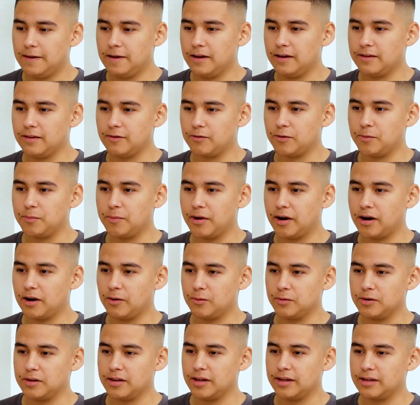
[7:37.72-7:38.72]
And then from there,
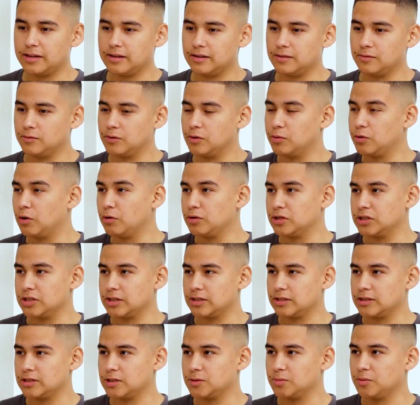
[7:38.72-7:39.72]
we would always
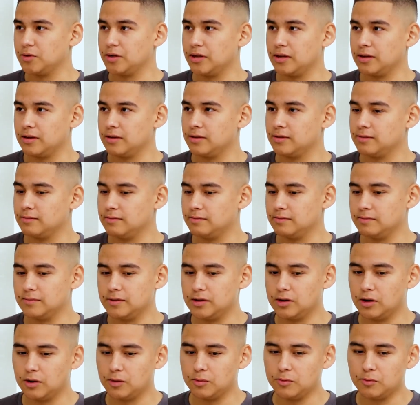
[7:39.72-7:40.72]
like split,
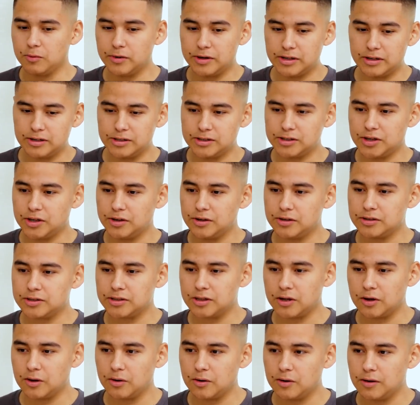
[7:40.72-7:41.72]
you know, winning each other.
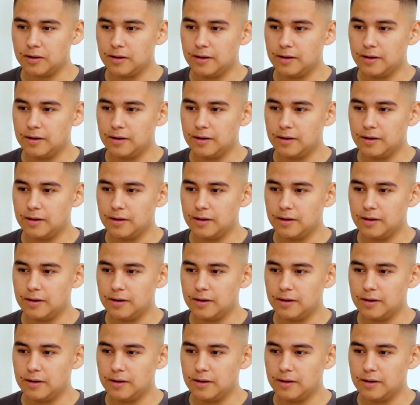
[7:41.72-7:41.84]
So